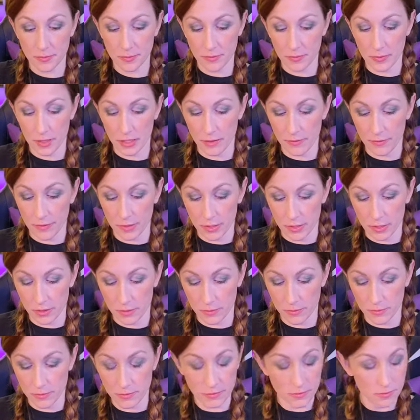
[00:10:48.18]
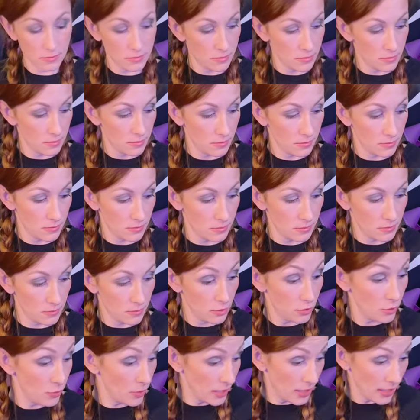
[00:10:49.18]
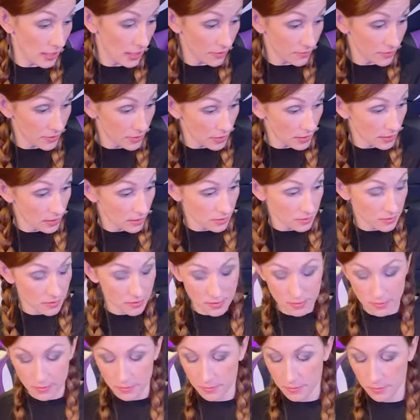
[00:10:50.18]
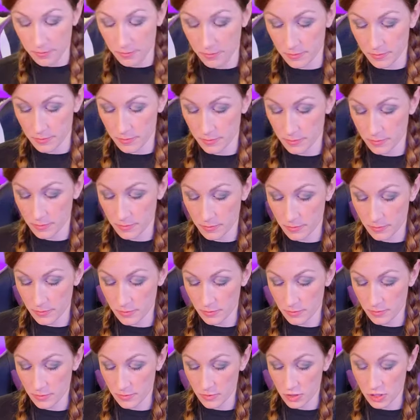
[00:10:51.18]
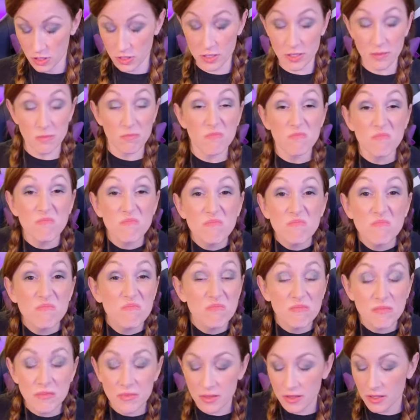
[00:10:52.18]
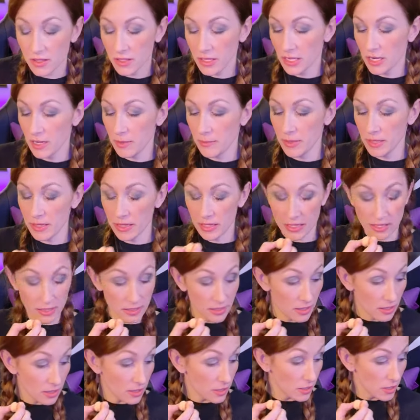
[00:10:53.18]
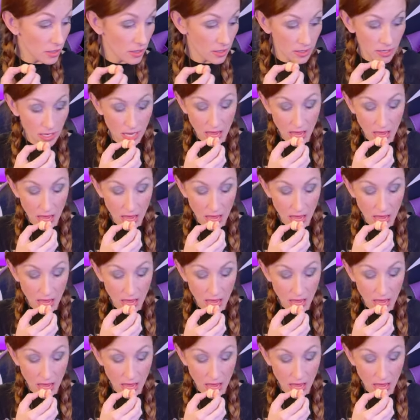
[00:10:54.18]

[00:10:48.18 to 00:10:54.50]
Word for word: Give it a go. You can't have none of this. She's looking at me like, yeah, I can.